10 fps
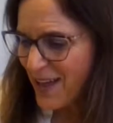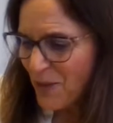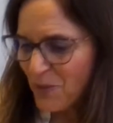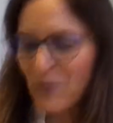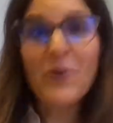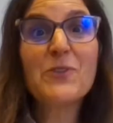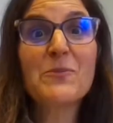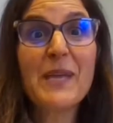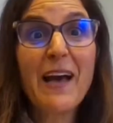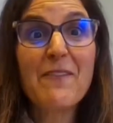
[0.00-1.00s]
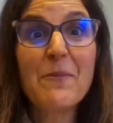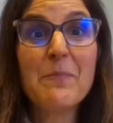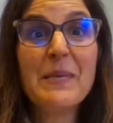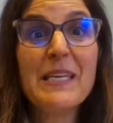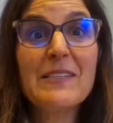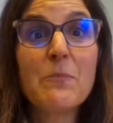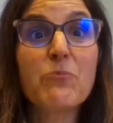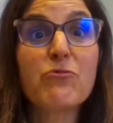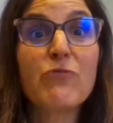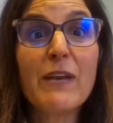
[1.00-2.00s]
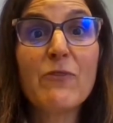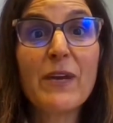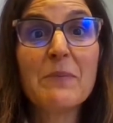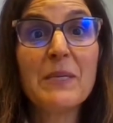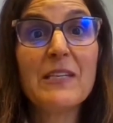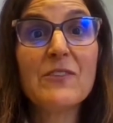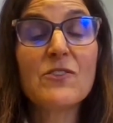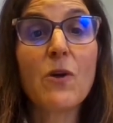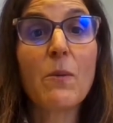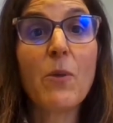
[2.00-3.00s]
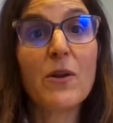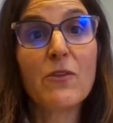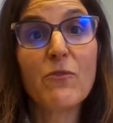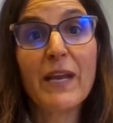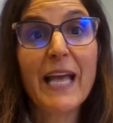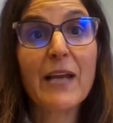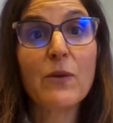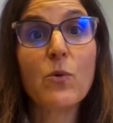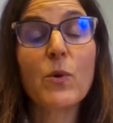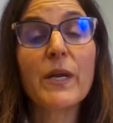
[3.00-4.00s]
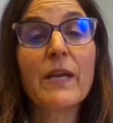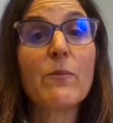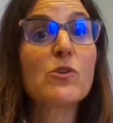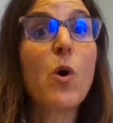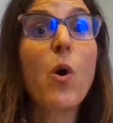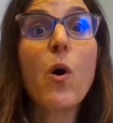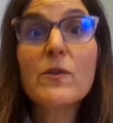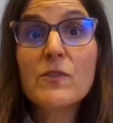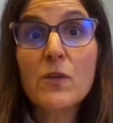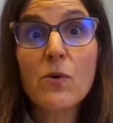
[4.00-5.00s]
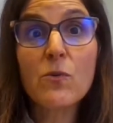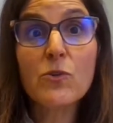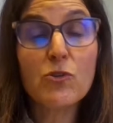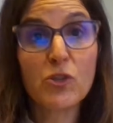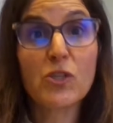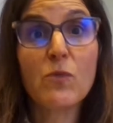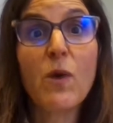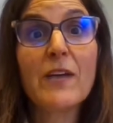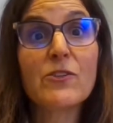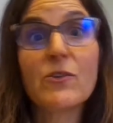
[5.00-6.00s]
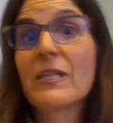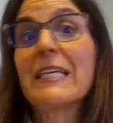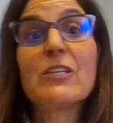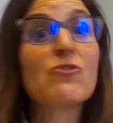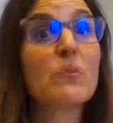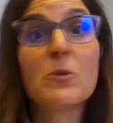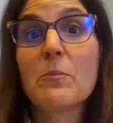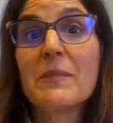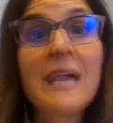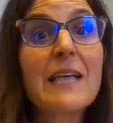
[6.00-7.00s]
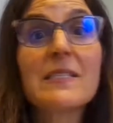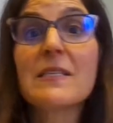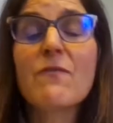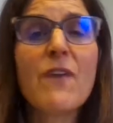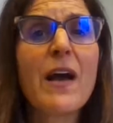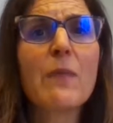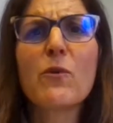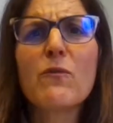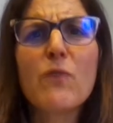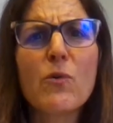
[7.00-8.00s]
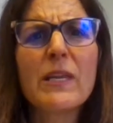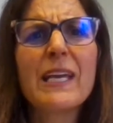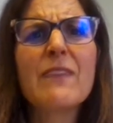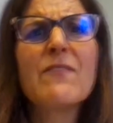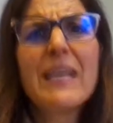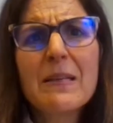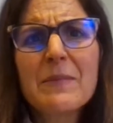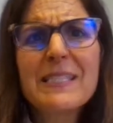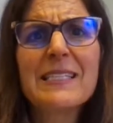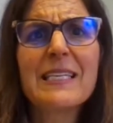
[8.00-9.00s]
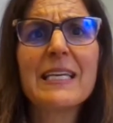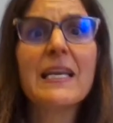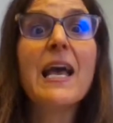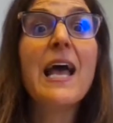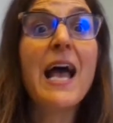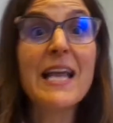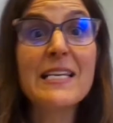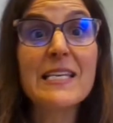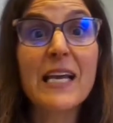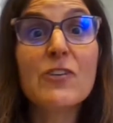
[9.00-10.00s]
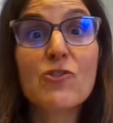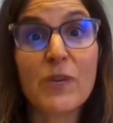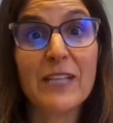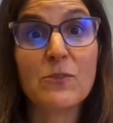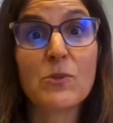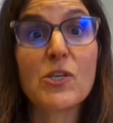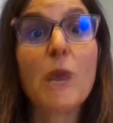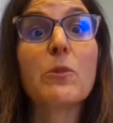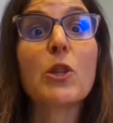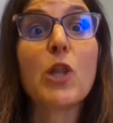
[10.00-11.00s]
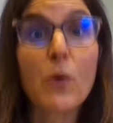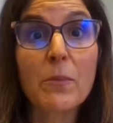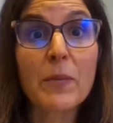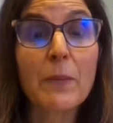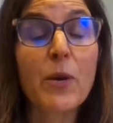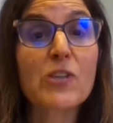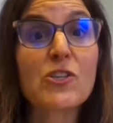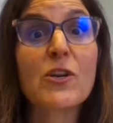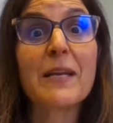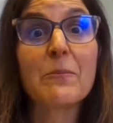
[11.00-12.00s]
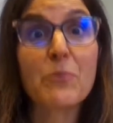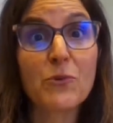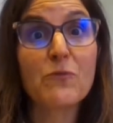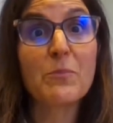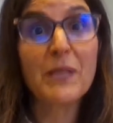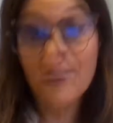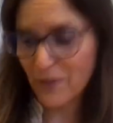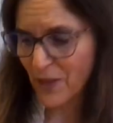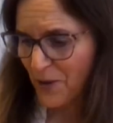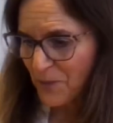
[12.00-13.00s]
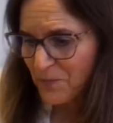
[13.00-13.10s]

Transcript: Well, of course, we have beets. Bright red beets are part of the red category, which also nutrition-wise are going to contribute potassium, fiber, folate, vitamin C, and nitrates, which help lower blood pressure and improve blood flow.